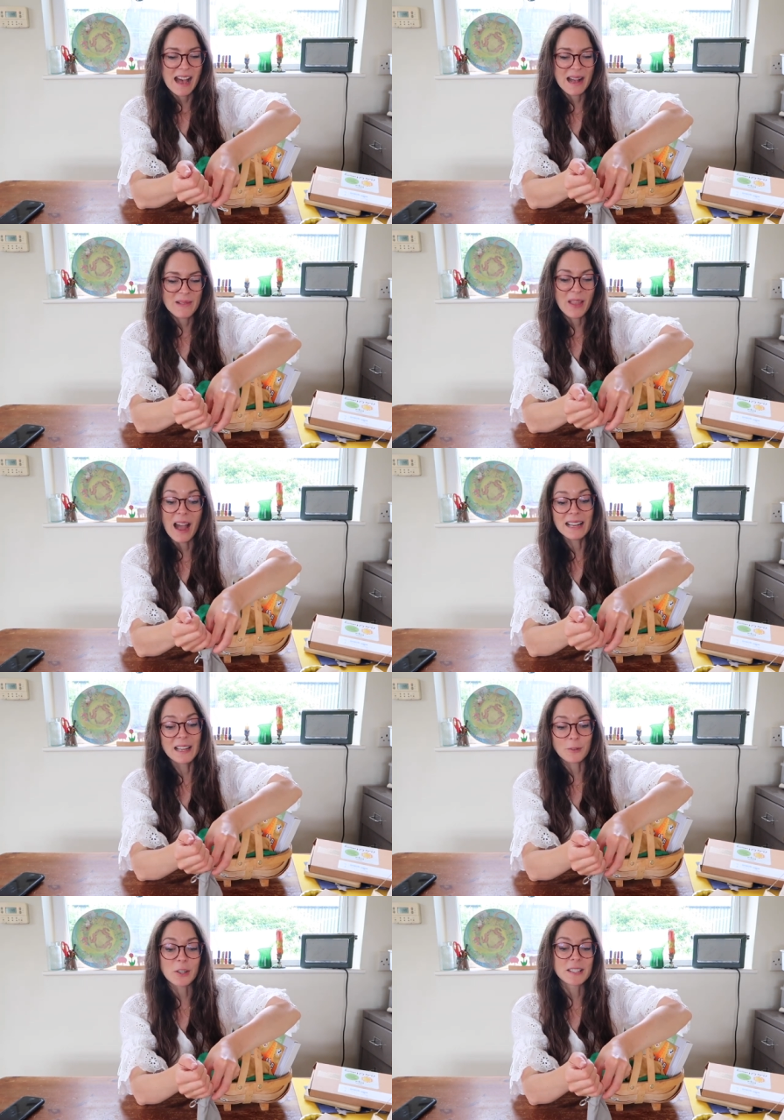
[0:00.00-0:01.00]
um, I
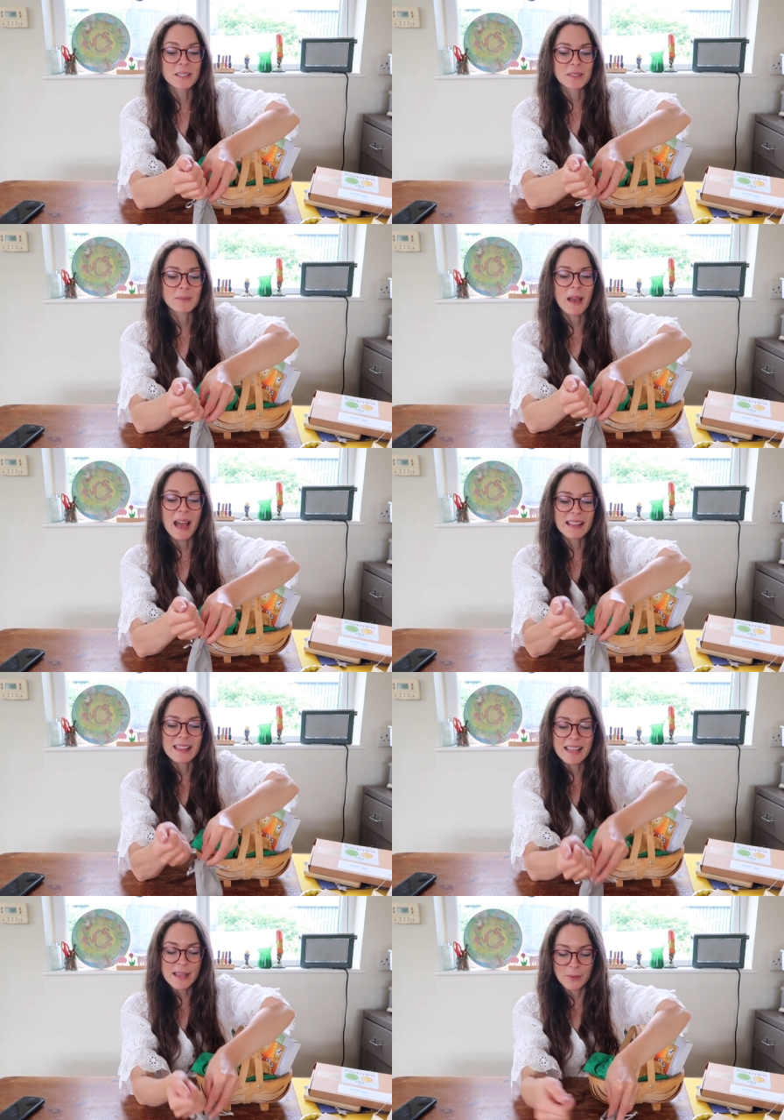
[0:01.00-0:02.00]
love crystals, but I
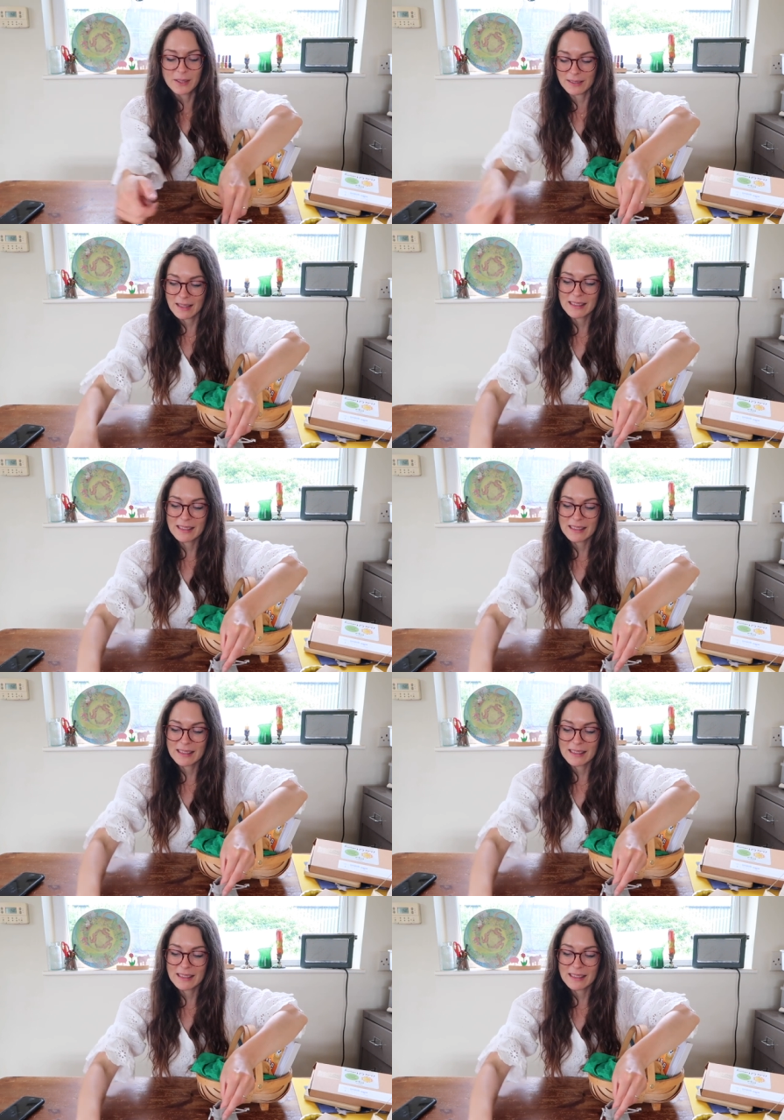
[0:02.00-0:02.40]
think you will